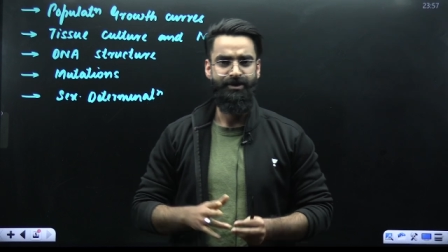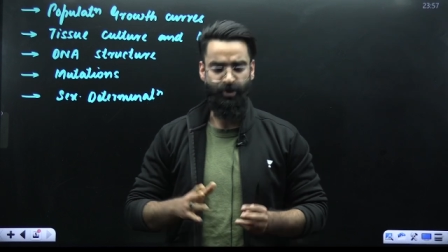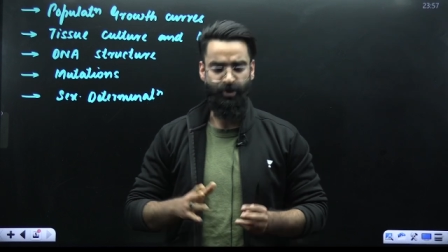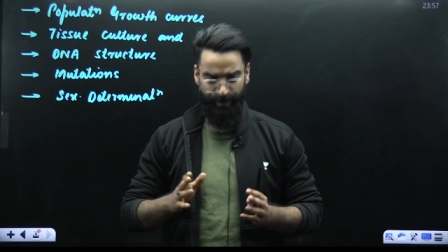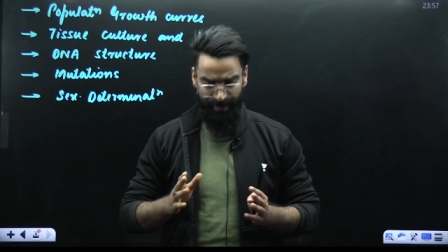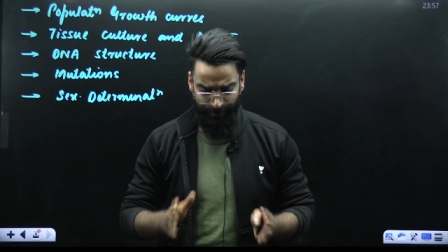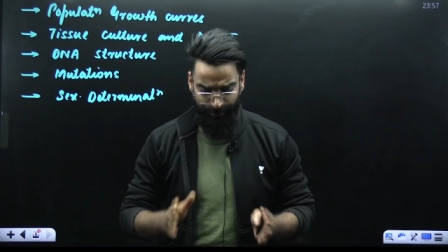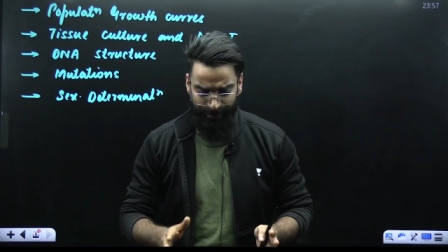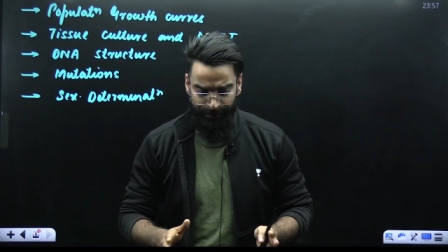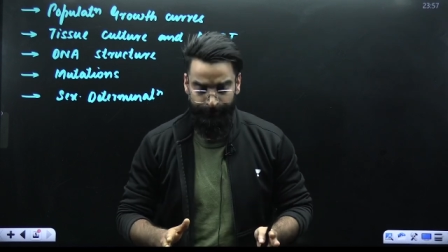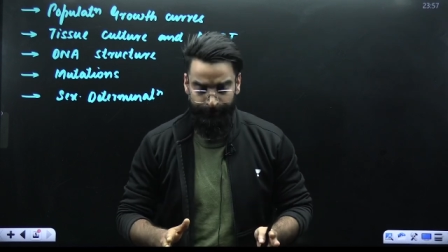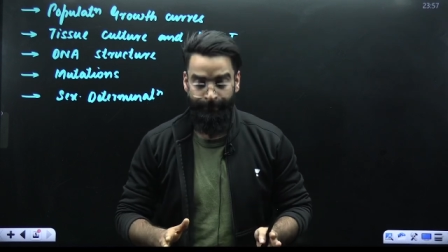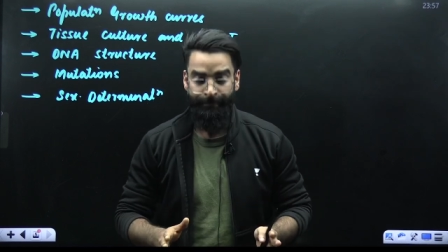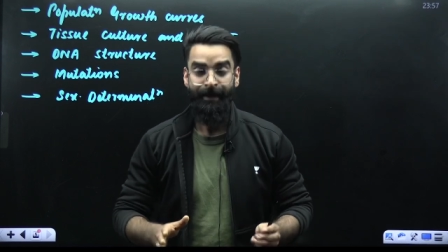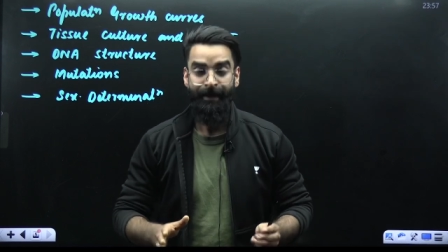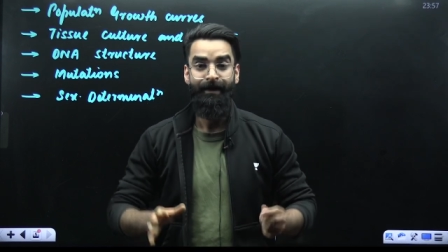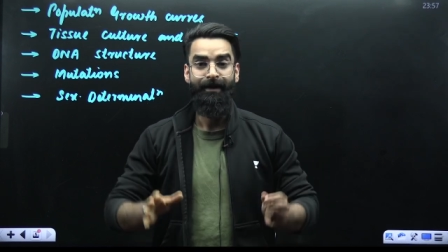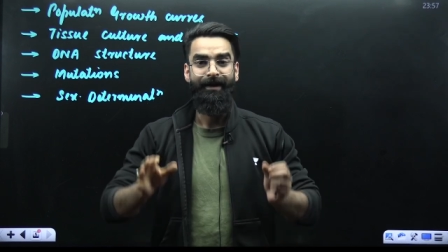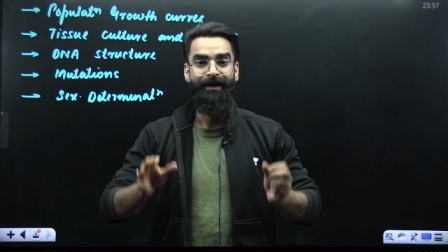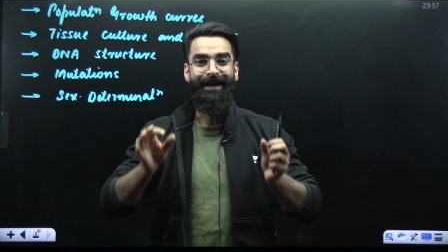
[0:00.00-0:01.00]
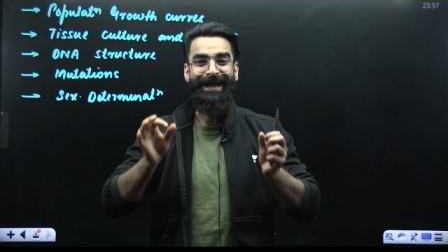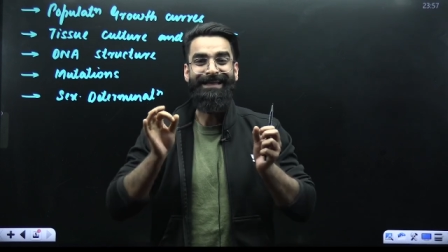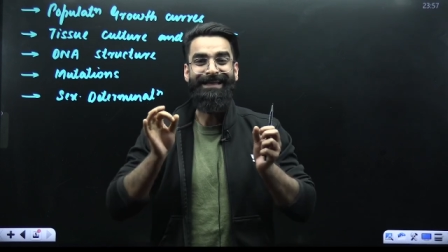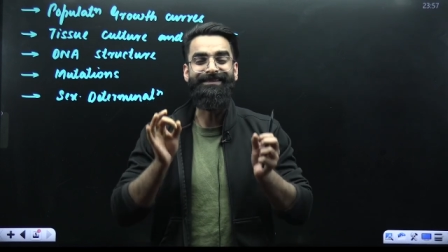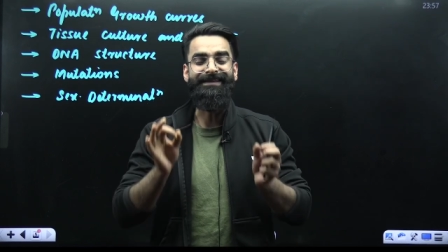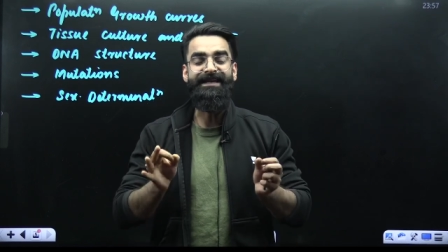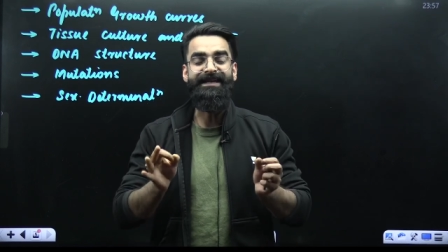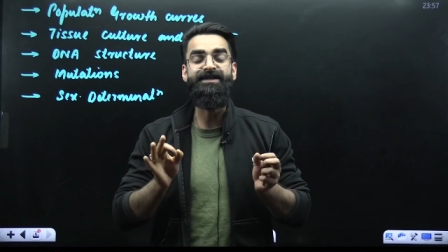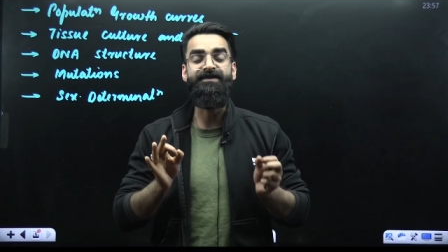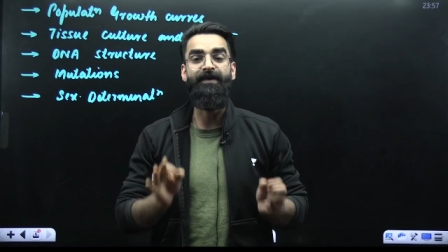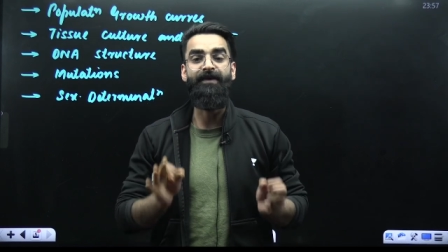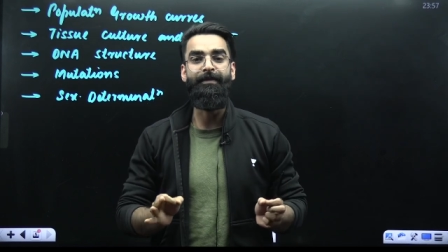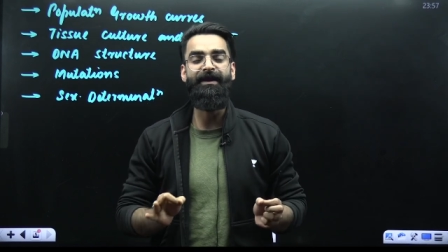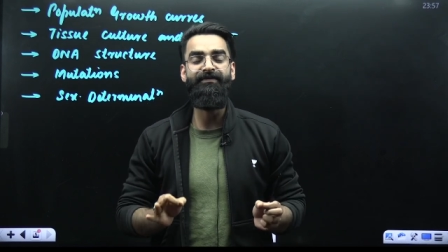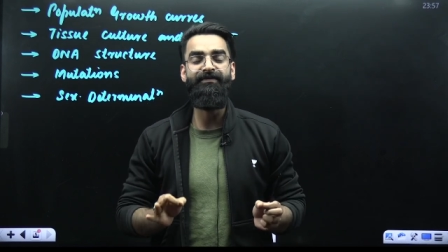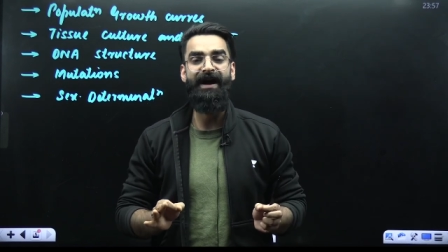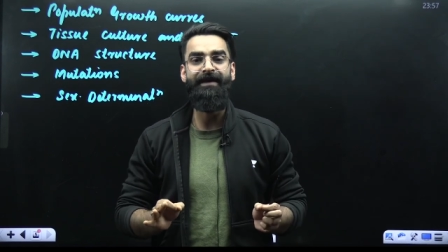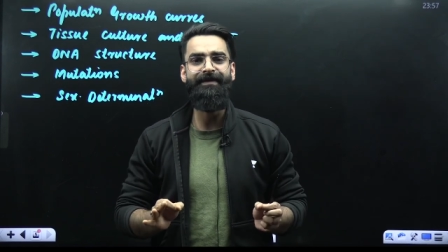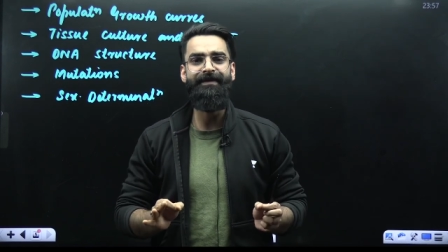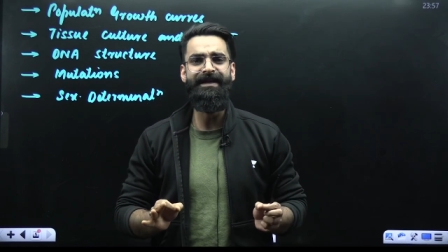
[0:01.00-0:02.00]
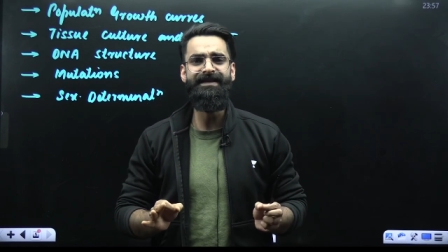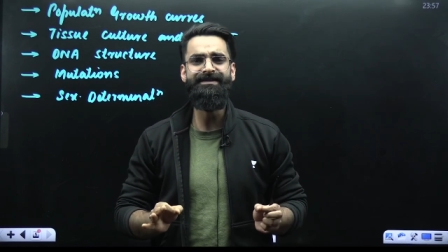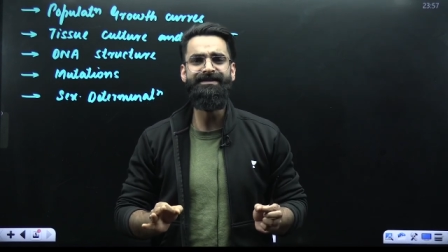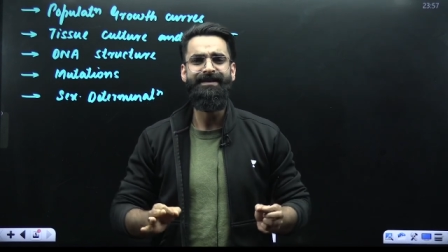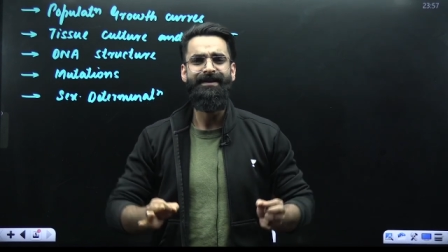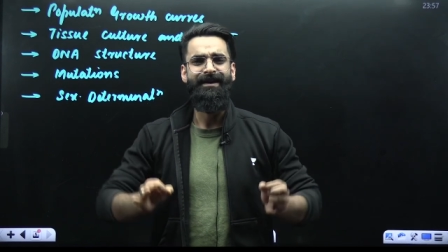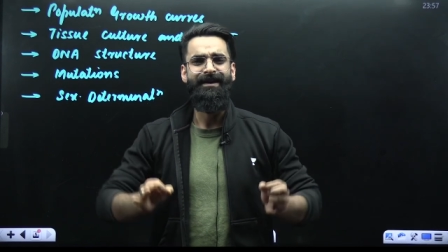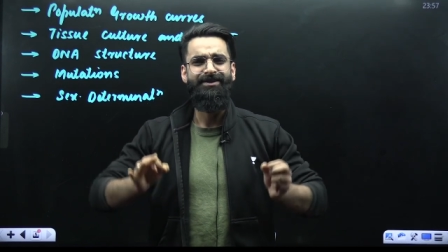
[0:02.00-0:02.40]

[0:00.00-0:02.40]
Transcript: So people, in these 55 days,